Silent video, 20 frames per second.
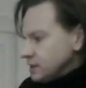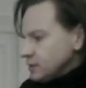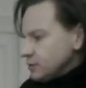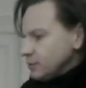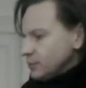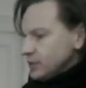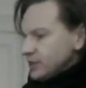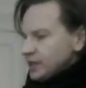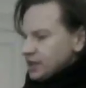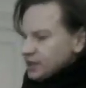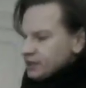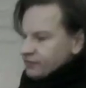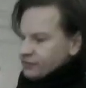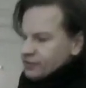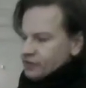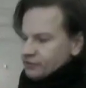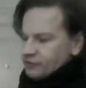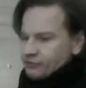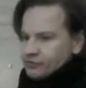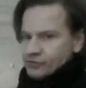we have
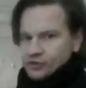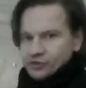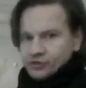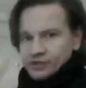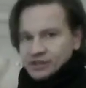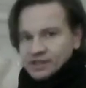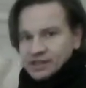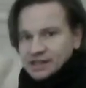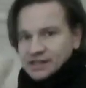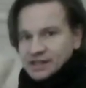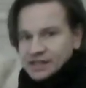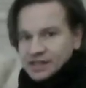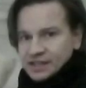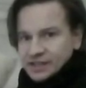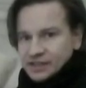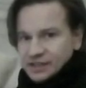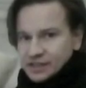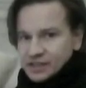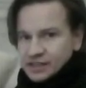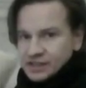the front
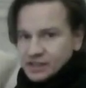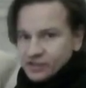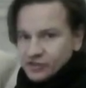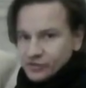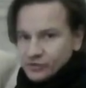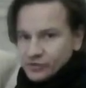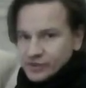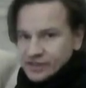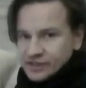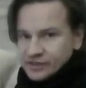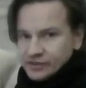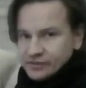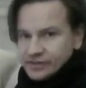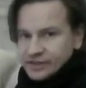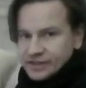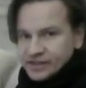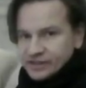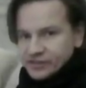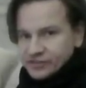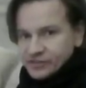line in thread
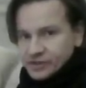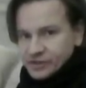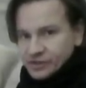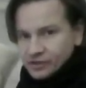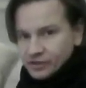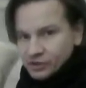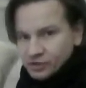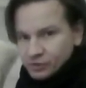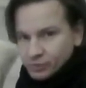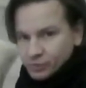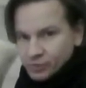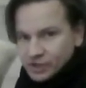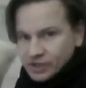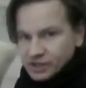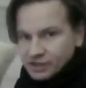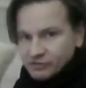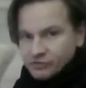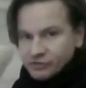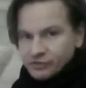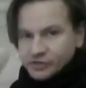direction. We
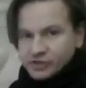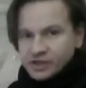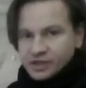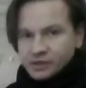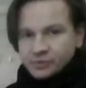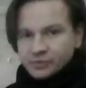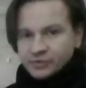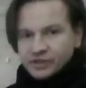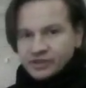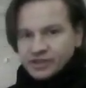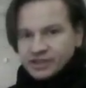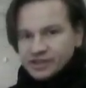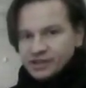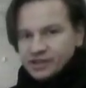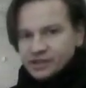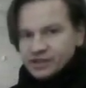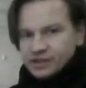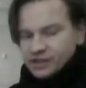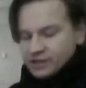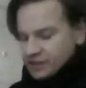have rounded it
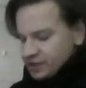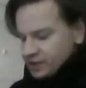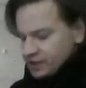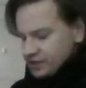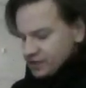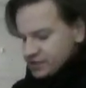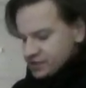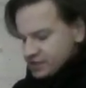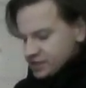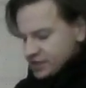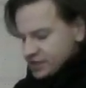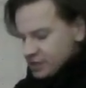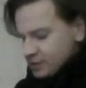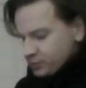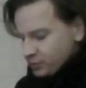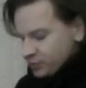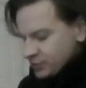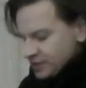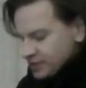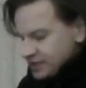in the shape
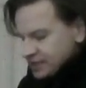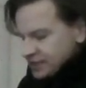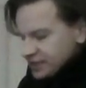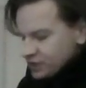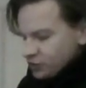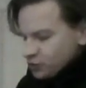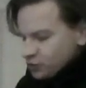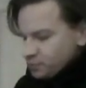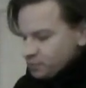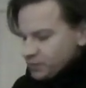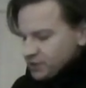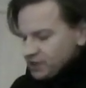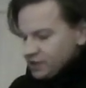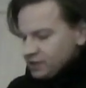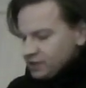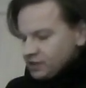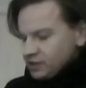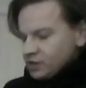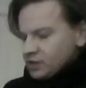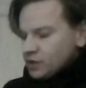we'd like it to be.
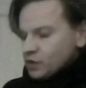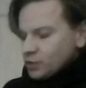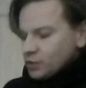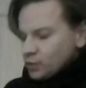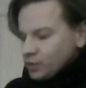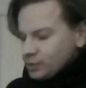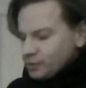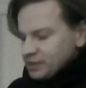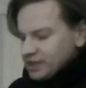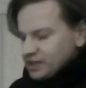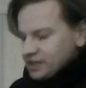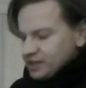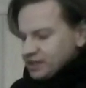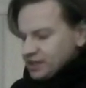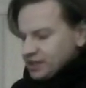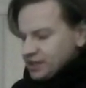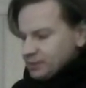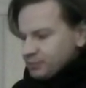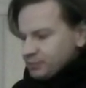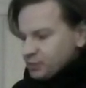We made a
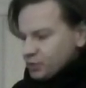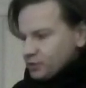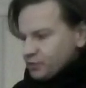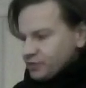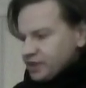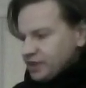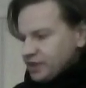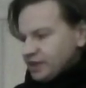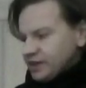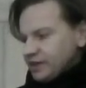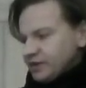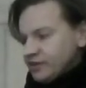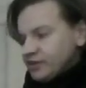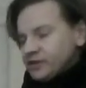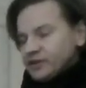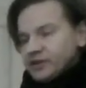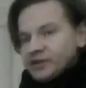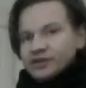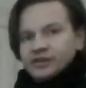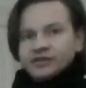hem over here.
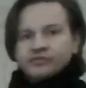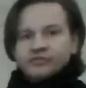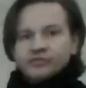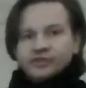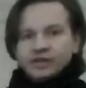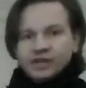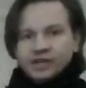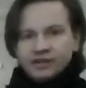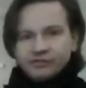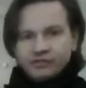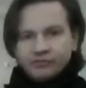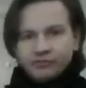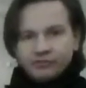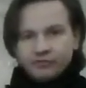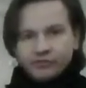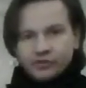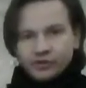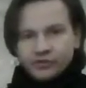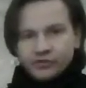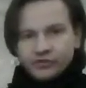We have a
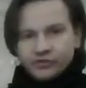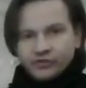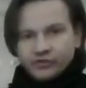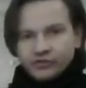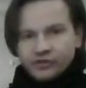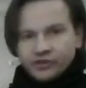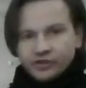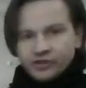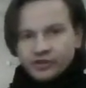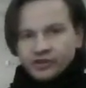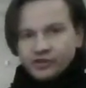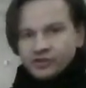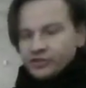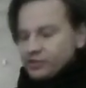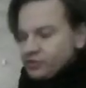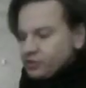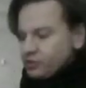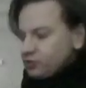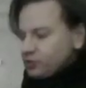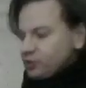front dart
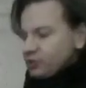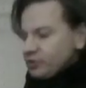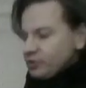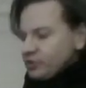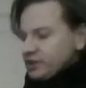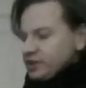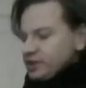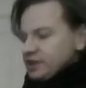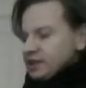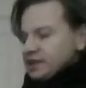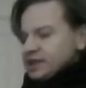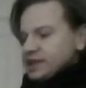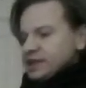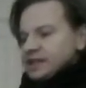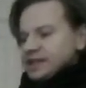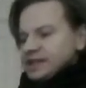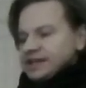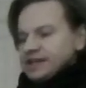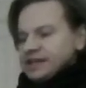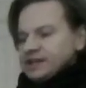to the
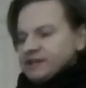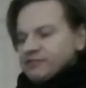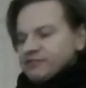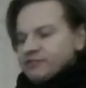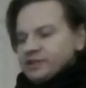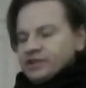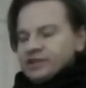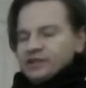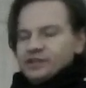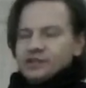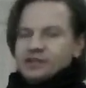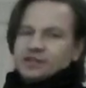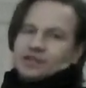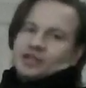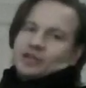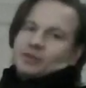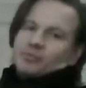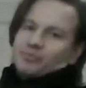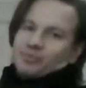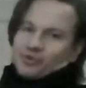level
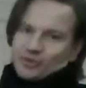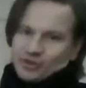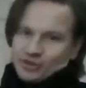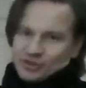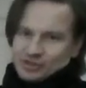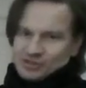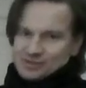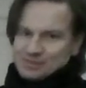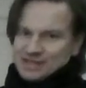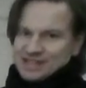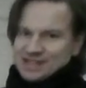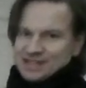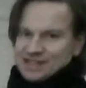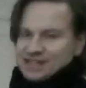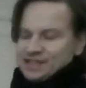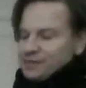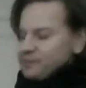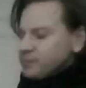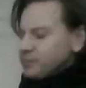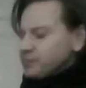
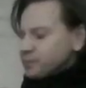approximately